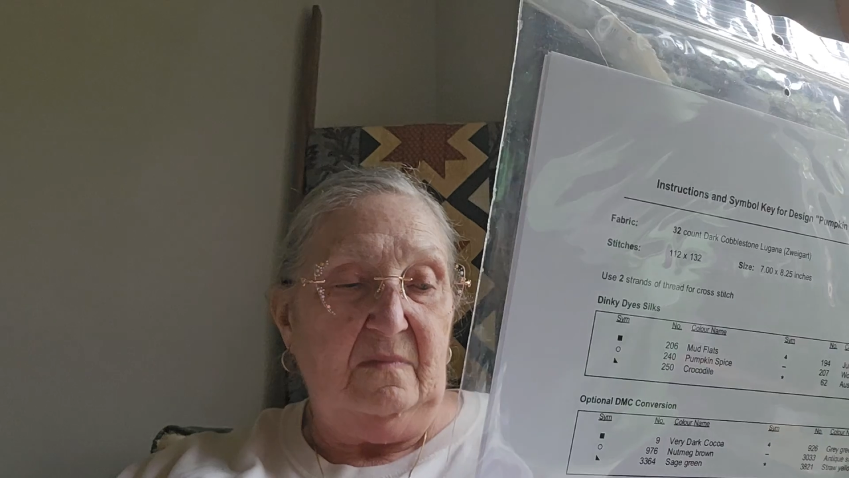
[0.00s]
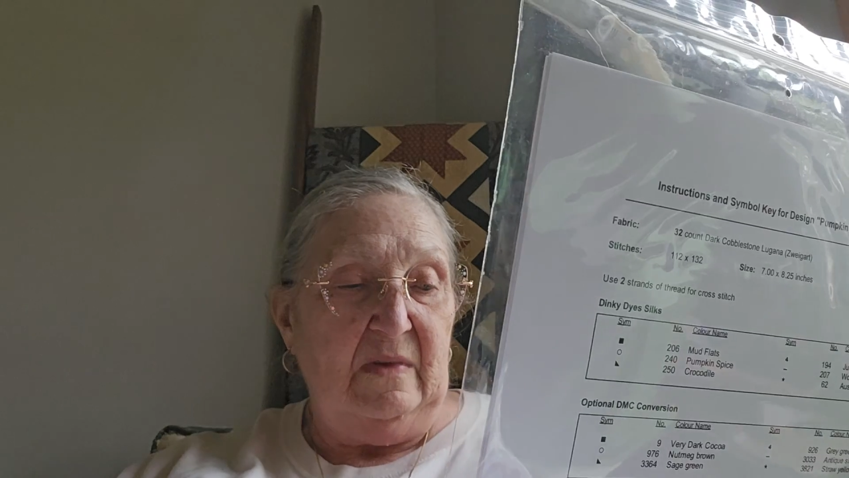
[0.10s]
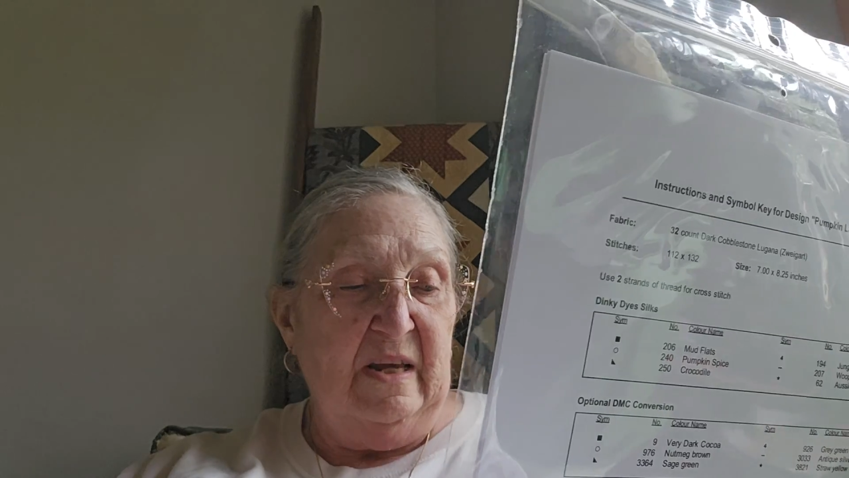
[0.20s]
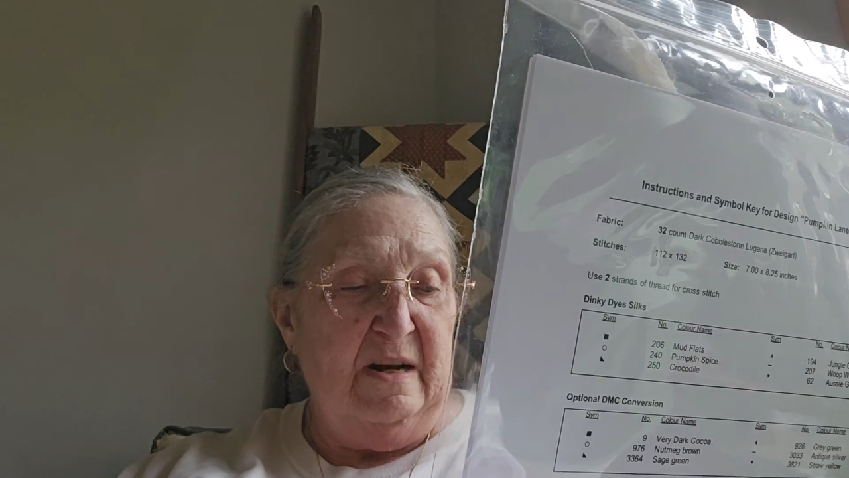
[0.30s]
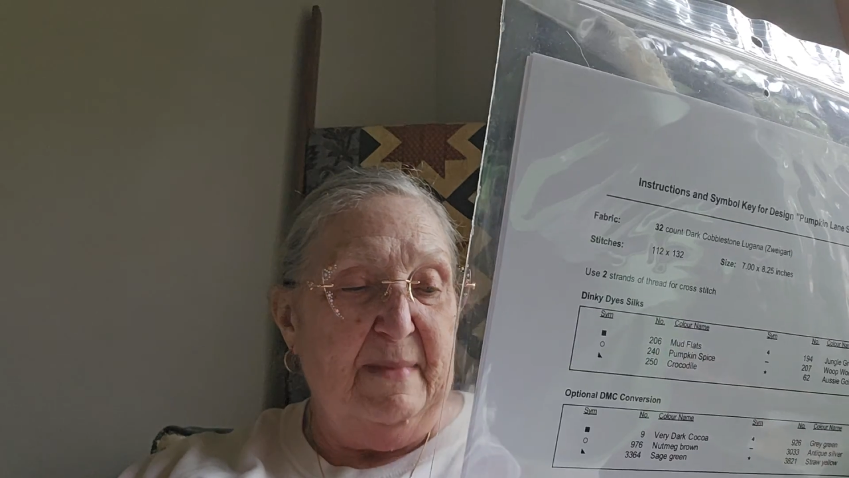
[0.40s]

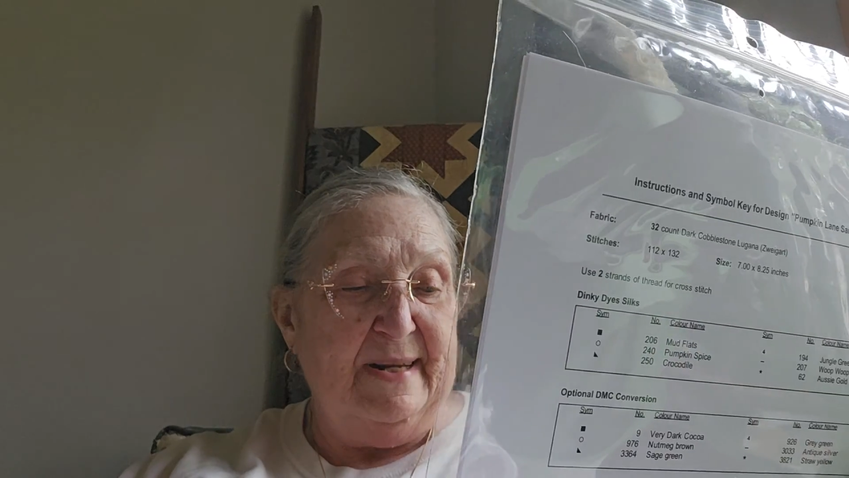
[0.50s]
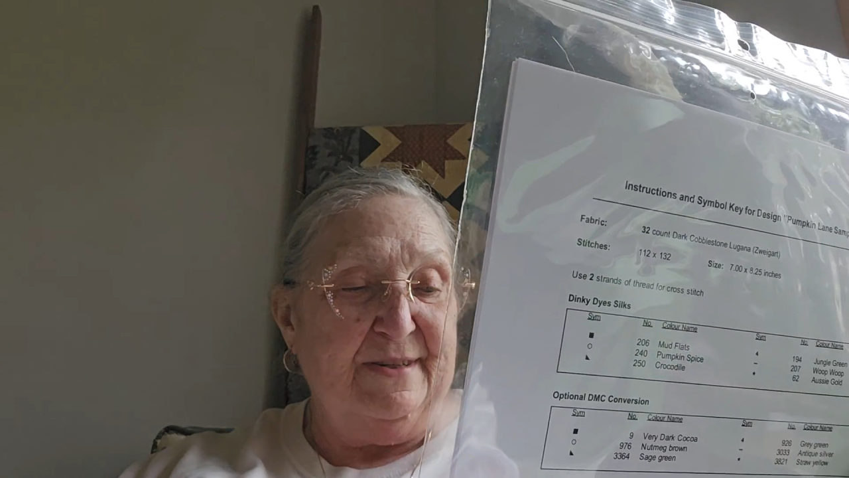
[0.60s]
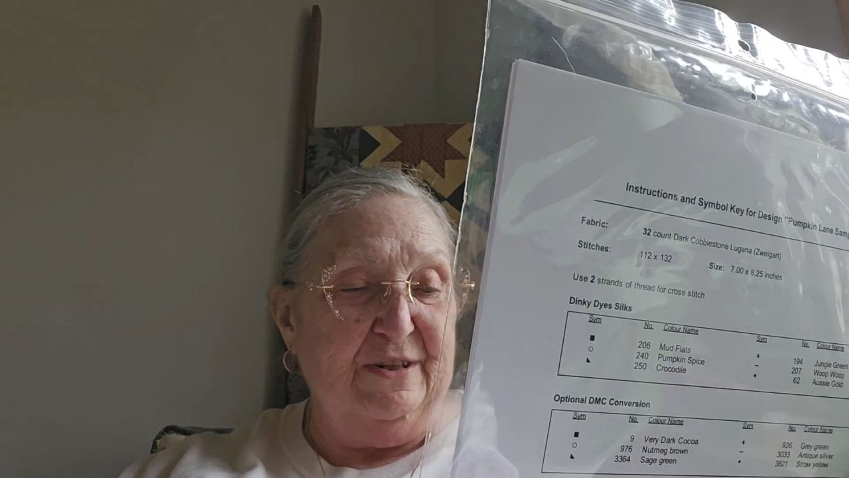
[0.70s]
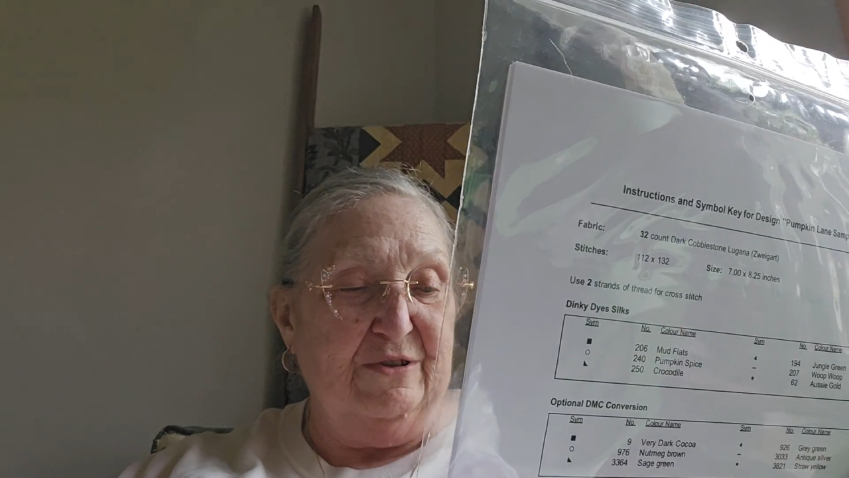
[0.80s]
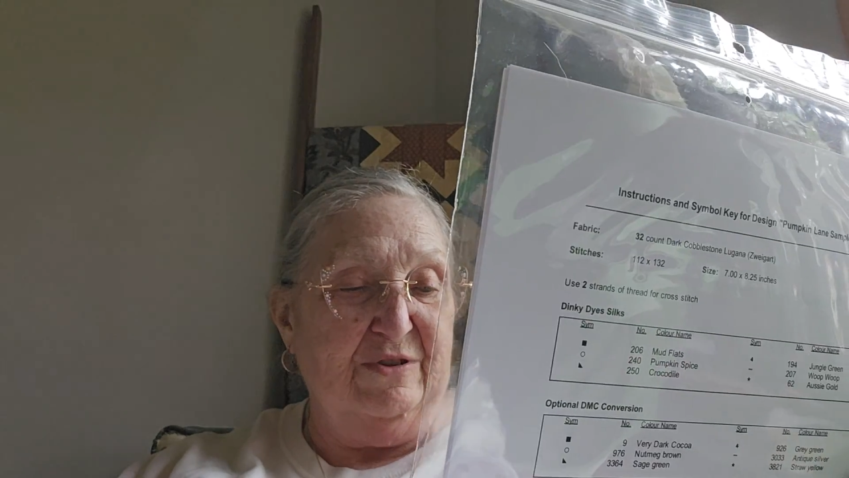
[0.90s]

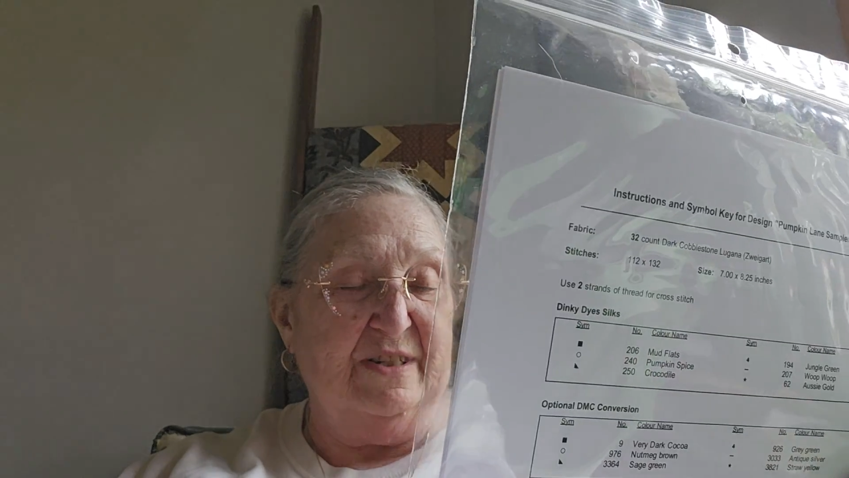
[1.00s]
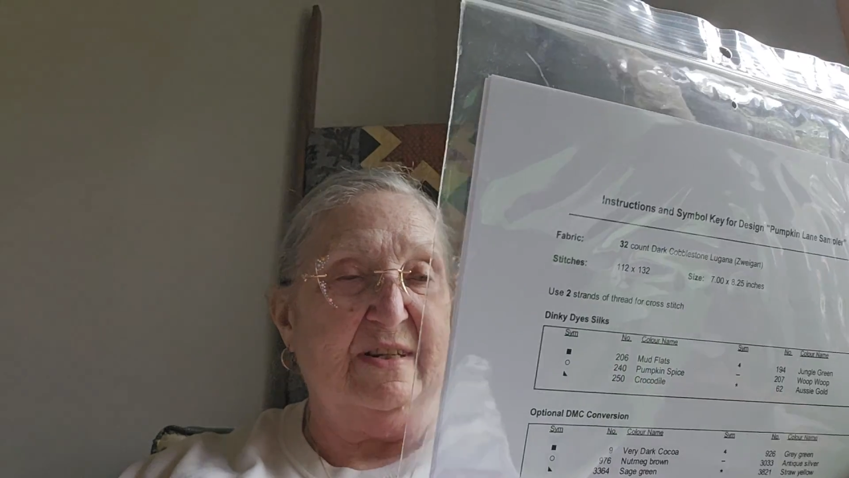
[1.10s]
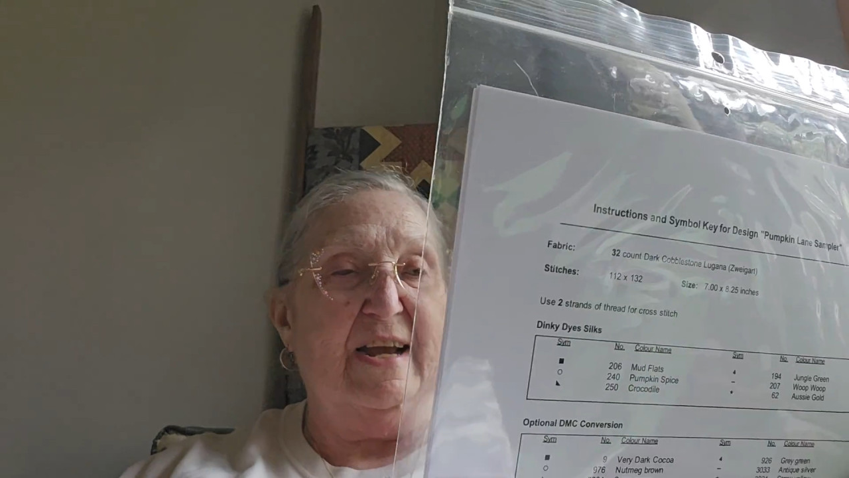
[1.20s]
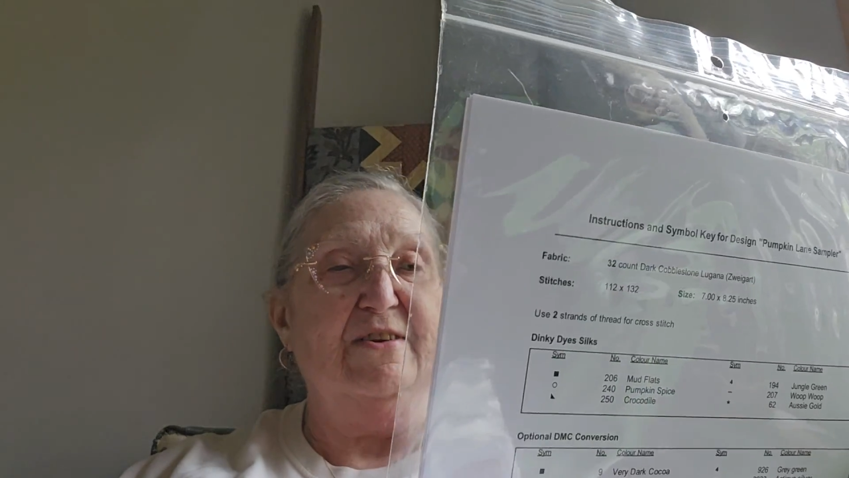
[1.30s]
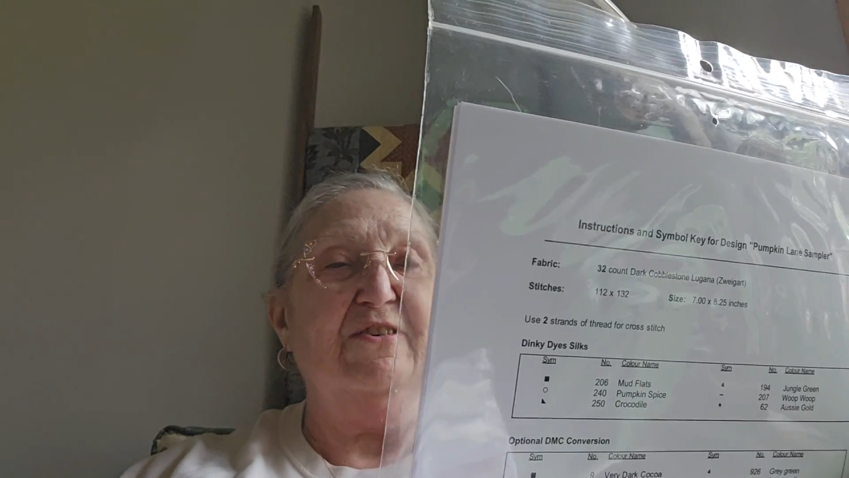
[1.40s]
amazing new
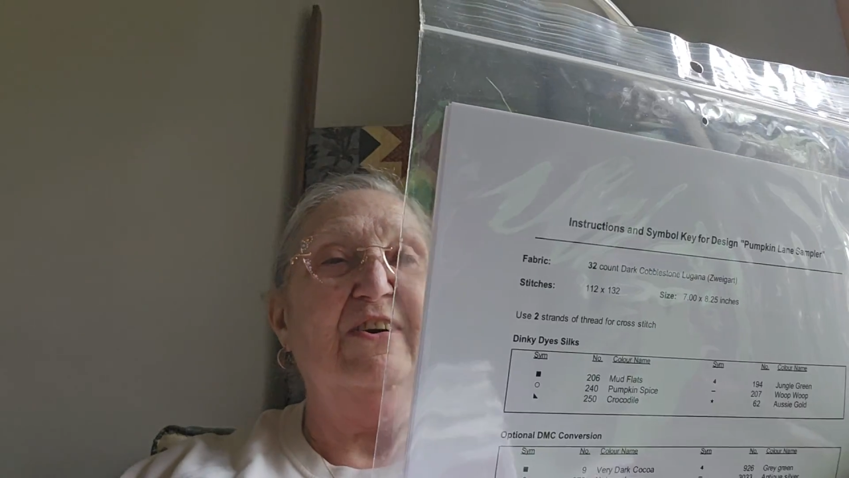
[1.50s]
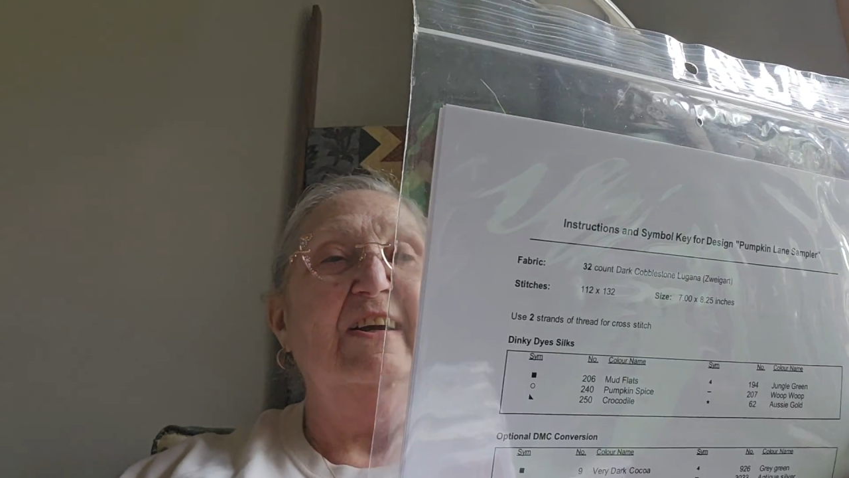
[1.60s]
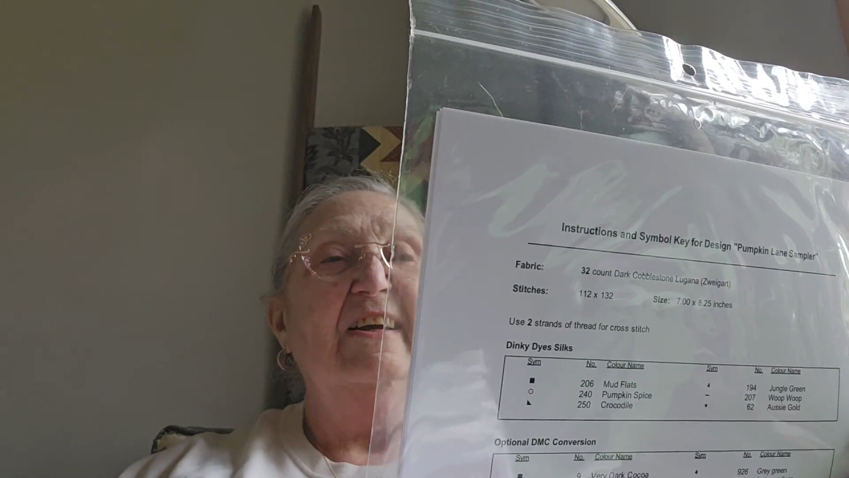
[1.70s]
designer